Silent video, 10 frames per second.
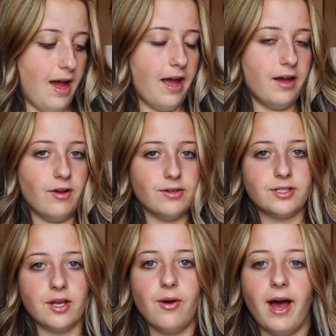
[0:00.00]
I
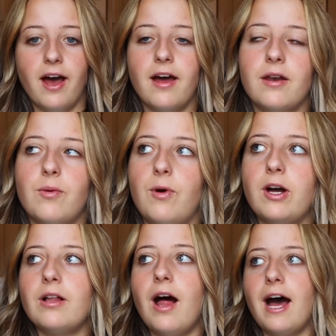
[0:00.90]
also had
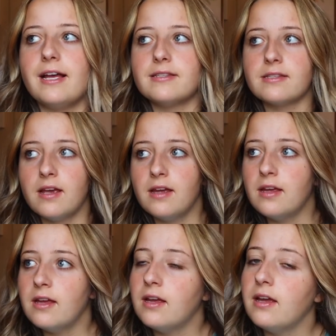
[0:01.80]
one class
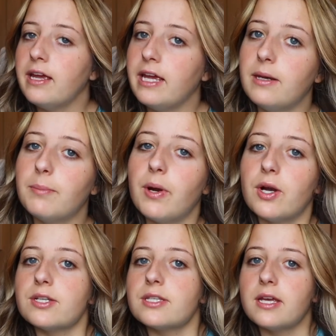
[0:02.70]
in
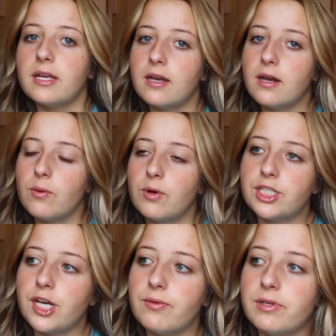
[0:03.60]
person,
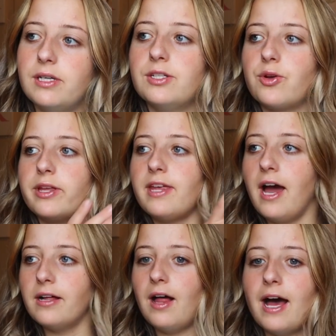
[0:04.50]
which I really enjoyed
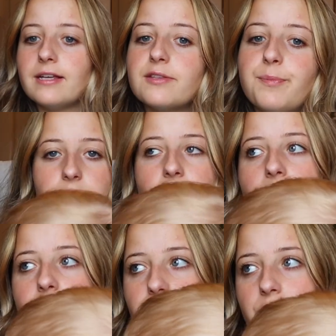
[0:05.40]
that class. But
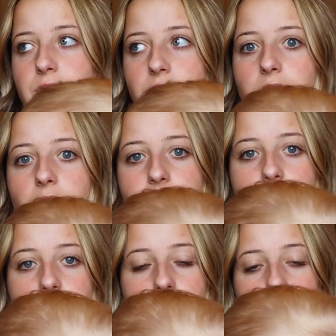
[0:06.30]
yeah, it was just a lot
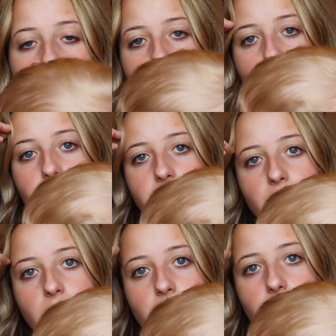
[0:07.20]
to keep up with.
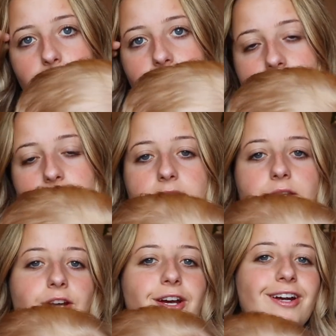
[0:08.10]
My
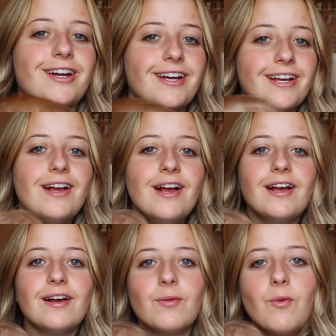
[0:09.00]
sister
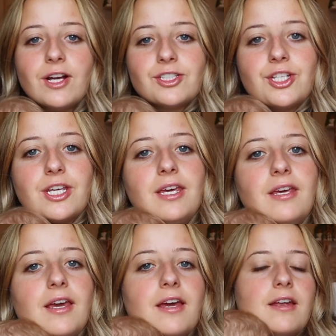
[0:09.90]
watched
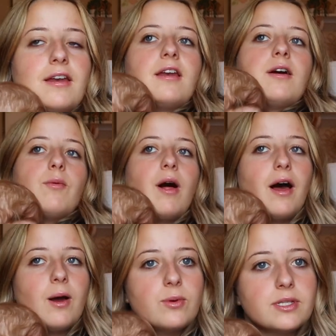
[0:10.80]
Keegan while
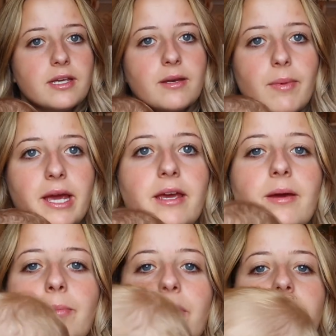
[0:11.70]
I was in my
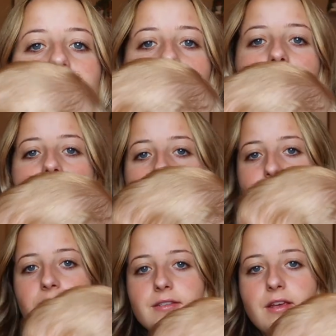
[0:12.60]
in-person
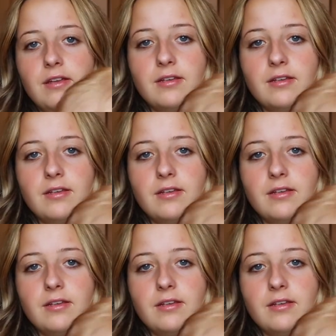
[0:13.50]
class